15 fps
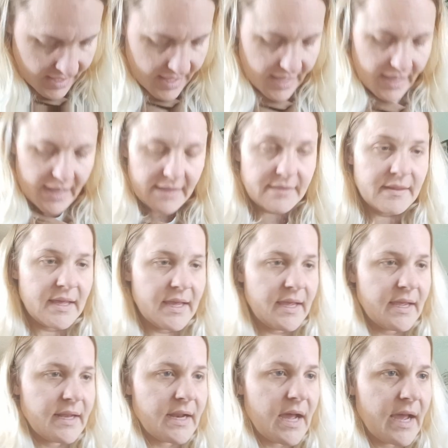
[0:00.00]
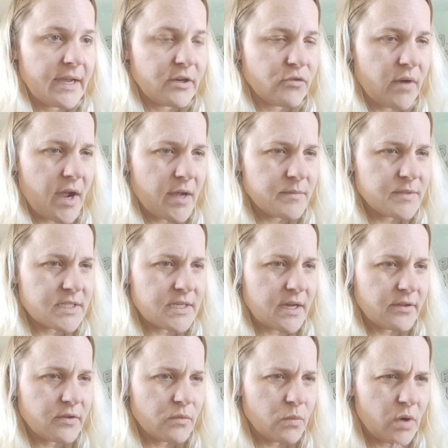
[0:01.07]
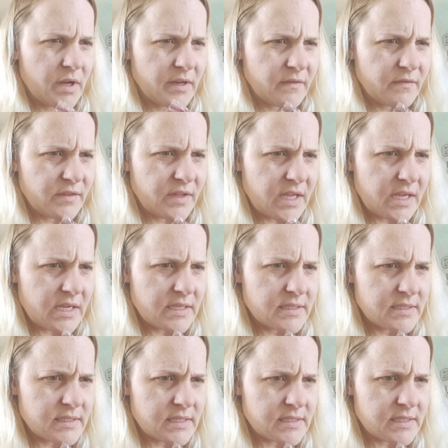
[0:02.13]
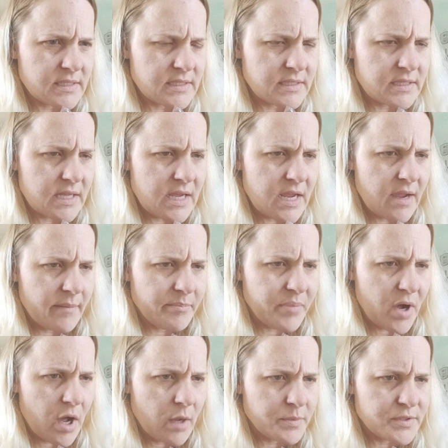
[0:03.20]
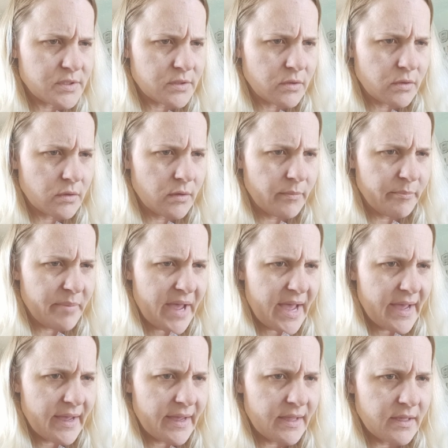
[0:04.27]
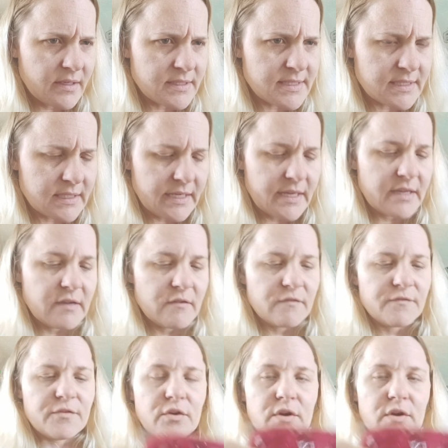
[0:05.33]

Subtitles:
And then I grabbed another one of these. This is the popsicle bag sleeve for